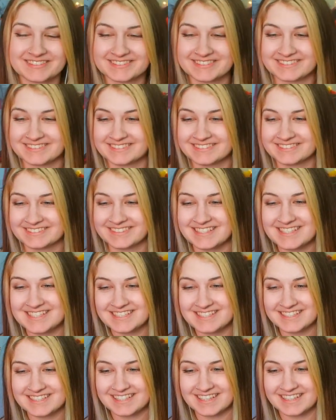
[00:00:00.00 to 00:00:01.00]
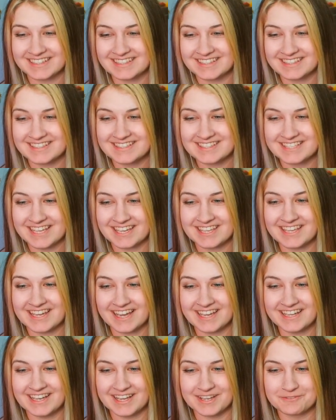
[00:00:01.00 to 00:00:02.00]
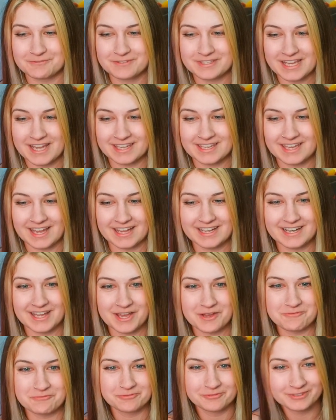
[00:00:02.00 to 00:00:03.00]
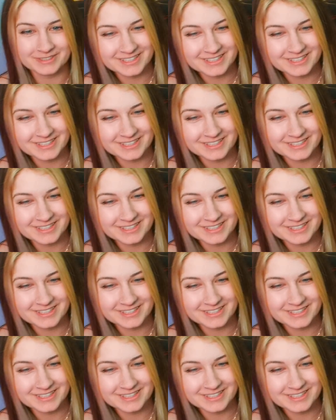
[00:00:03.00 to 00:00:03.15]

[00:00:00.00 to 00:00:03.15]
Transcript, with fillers: I love Saki. I love Saki. I love Saki. I love.